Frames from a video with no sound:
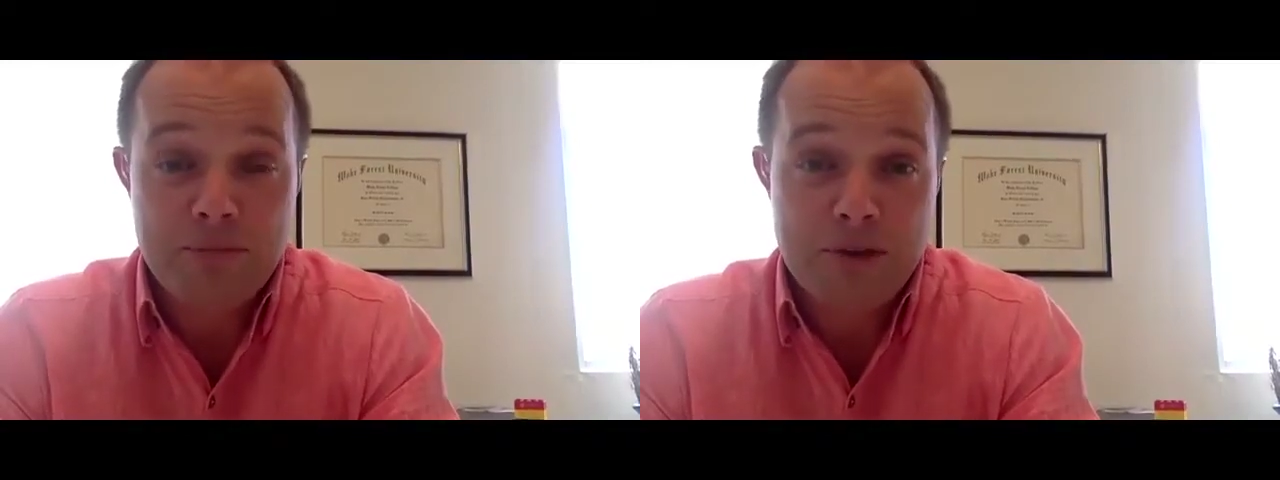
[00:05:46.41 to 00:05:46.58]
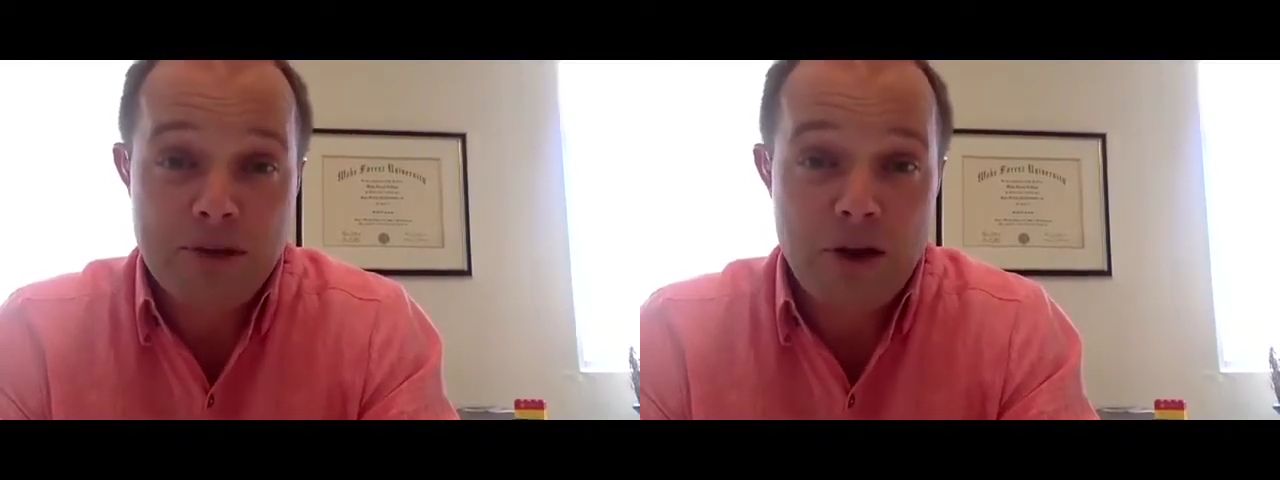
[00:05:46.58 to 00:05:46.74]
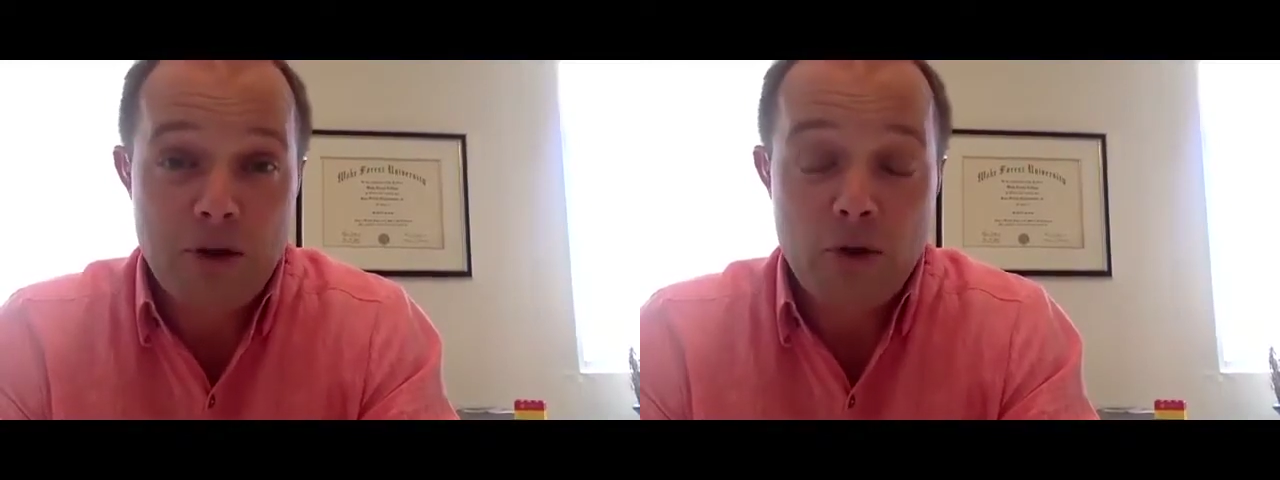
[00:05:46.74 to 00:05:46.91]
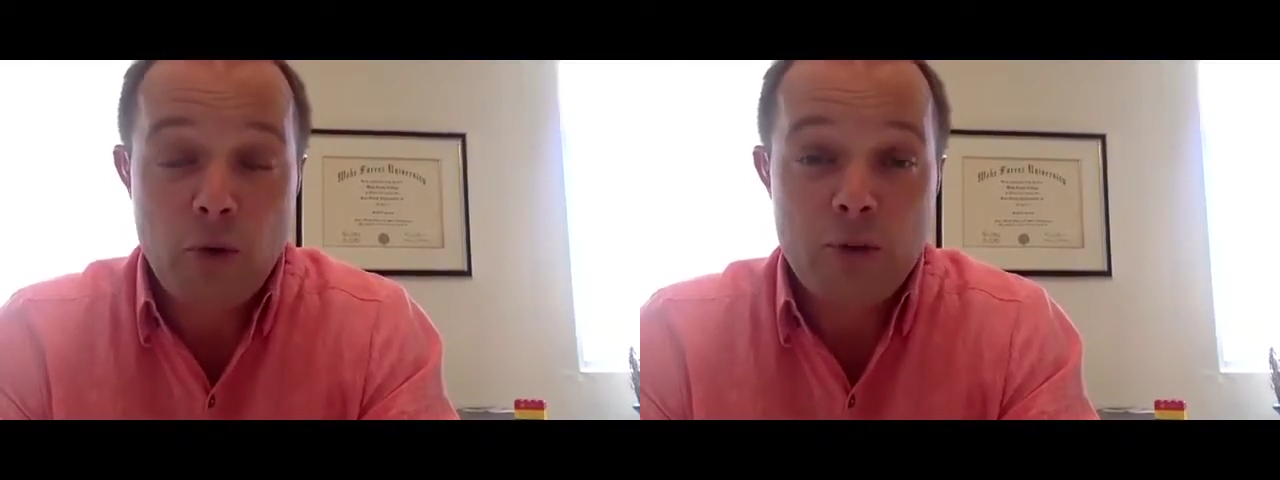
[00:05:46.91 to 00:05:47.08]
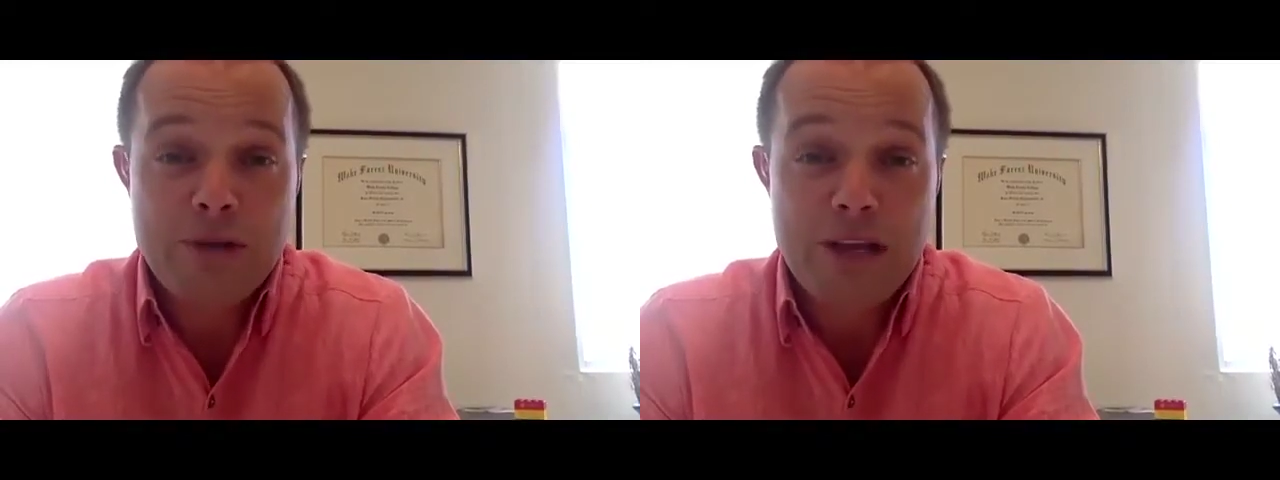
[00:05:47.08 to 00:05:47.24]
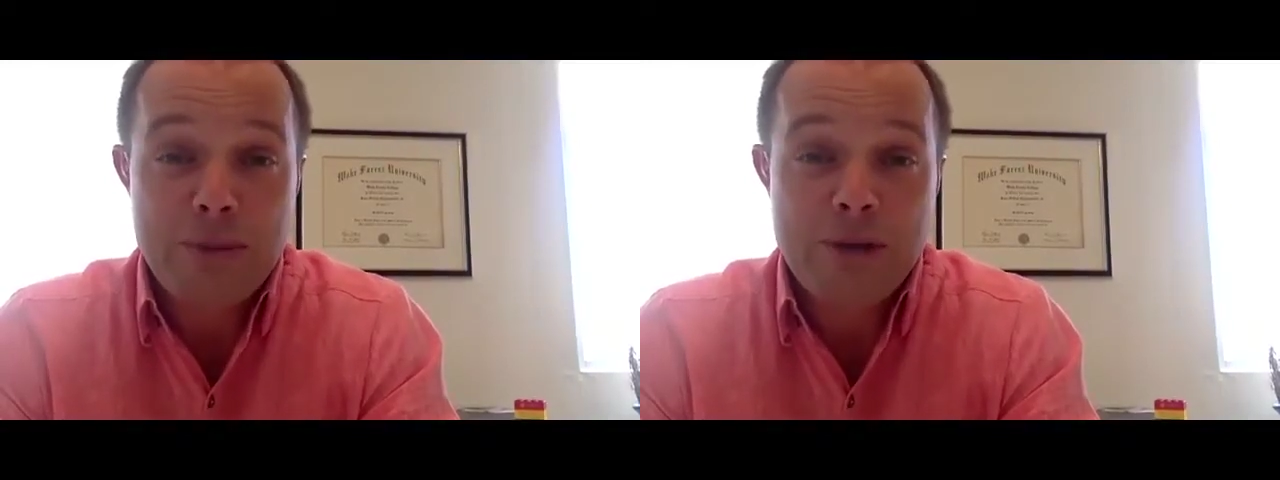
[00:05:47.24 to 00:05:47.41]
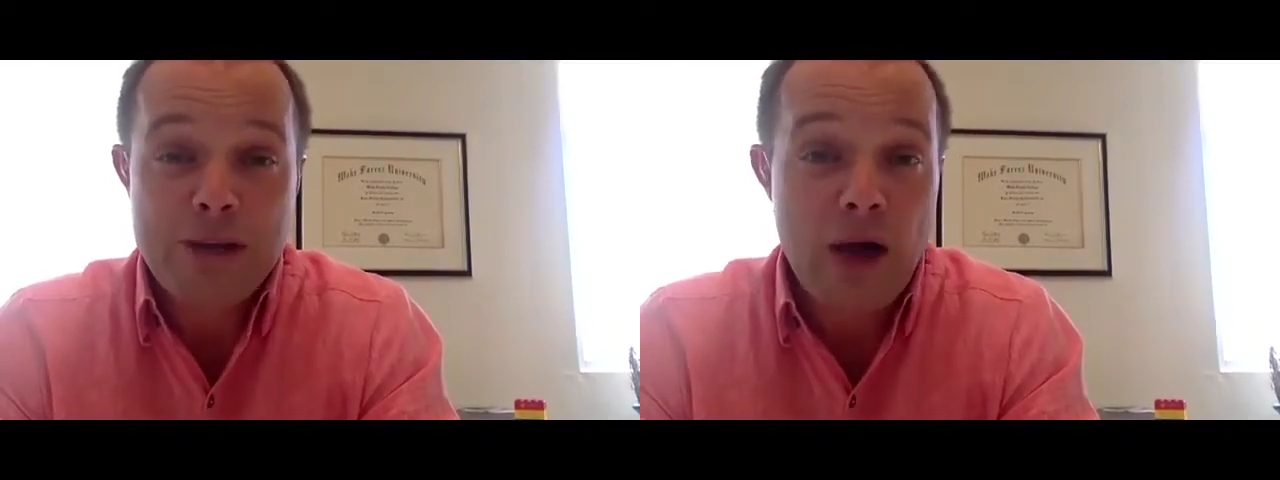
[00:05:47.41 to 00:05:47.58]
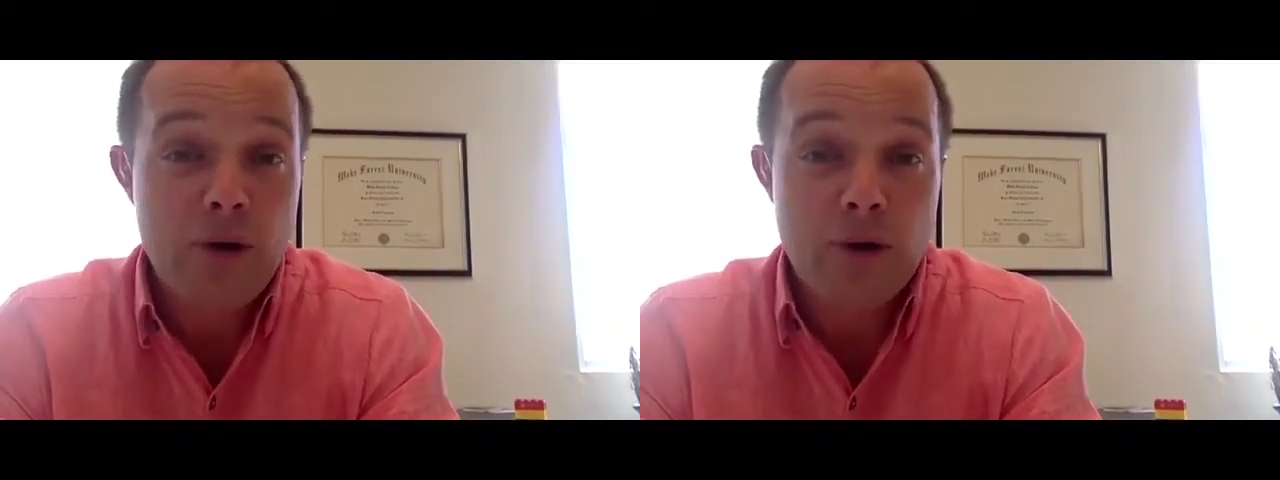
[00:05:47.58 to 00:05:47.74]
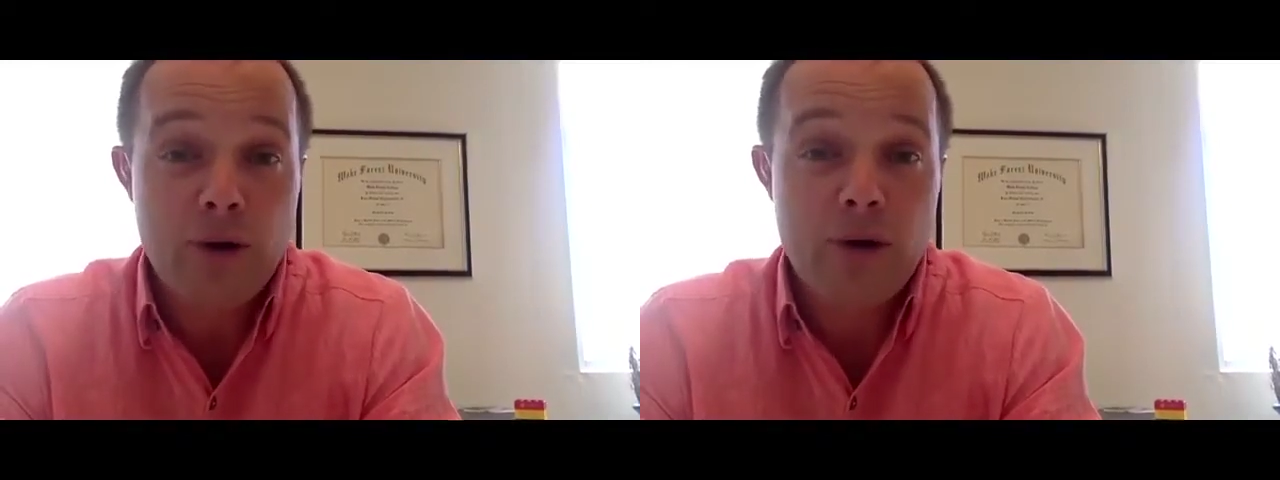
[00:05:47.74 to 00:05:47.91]
you know, I don't want to be Debbie
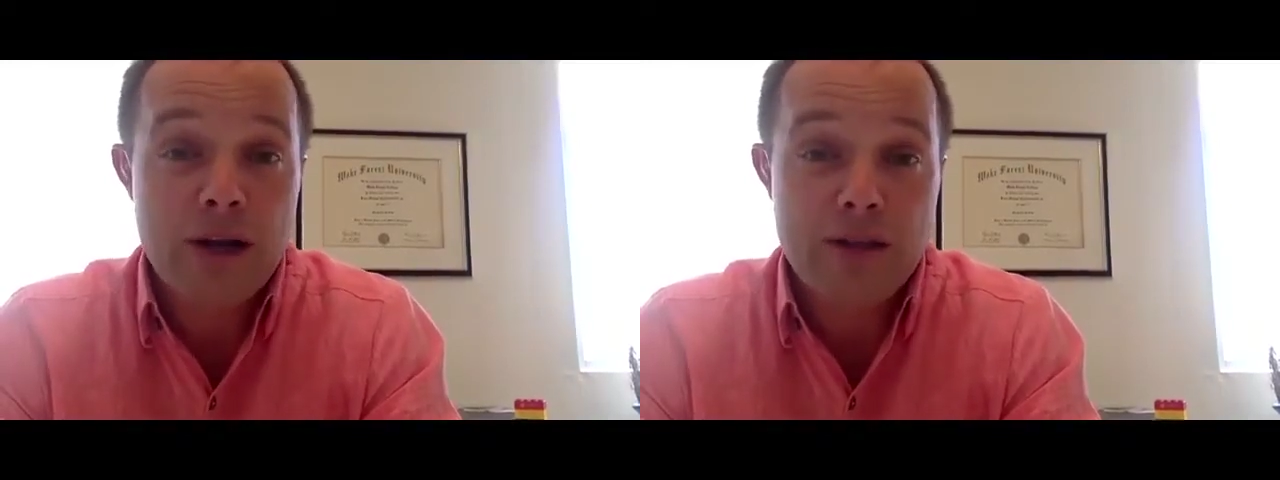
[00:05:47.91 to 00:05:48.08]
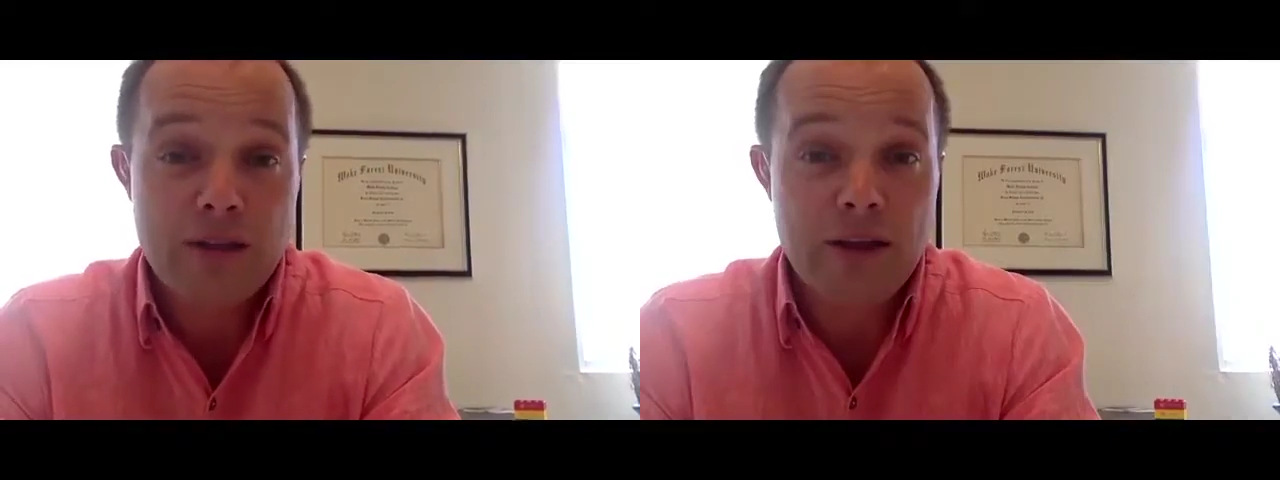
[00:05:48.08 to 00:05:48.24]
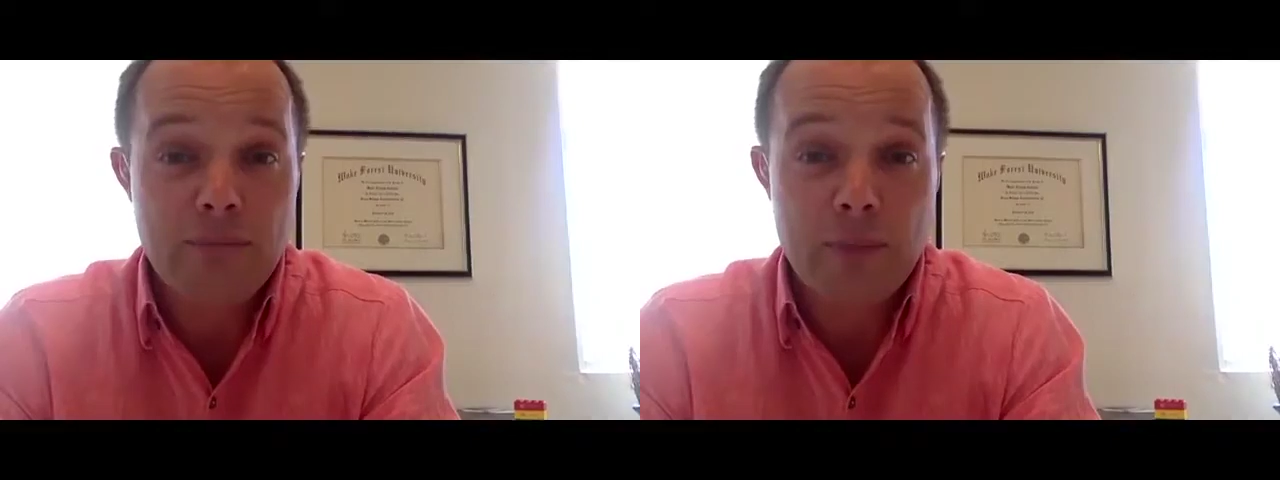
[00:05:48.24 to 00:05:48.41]
Downer or anything,